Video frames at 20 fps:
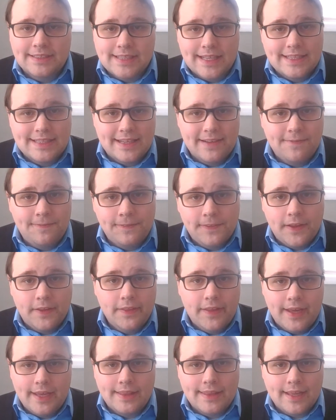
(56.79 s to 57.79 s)
sensitive
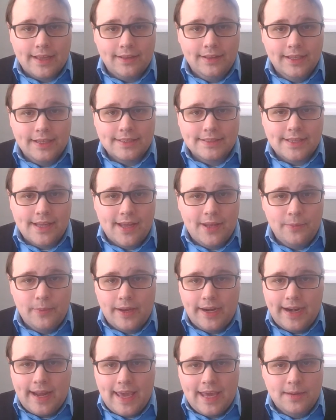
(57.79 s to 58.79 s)
floodlight that clicks on
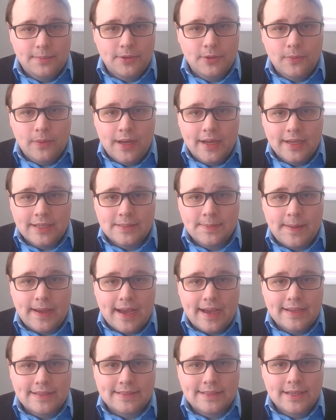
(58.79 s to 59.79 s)
when an animal walks
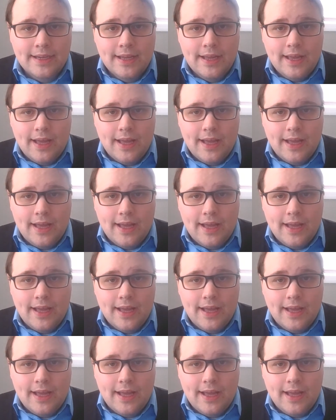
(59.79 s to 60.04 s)
past.